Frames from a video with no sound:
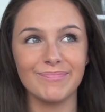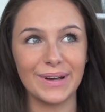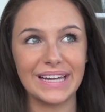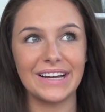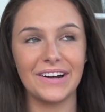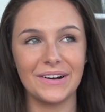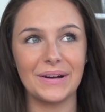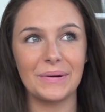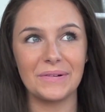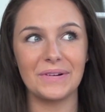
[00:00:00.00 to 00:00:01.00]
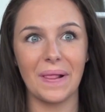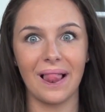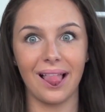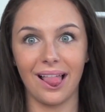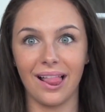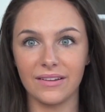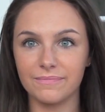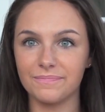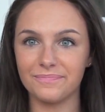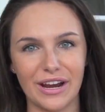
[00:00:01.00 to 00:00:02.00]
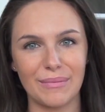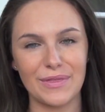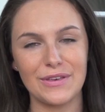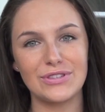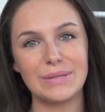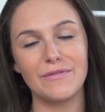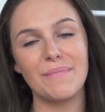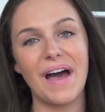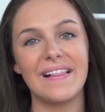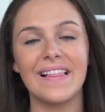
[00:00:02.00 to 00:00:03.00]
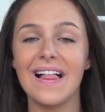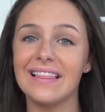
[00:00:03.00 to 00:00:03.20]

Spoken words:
We're gonna go sharing with you some of my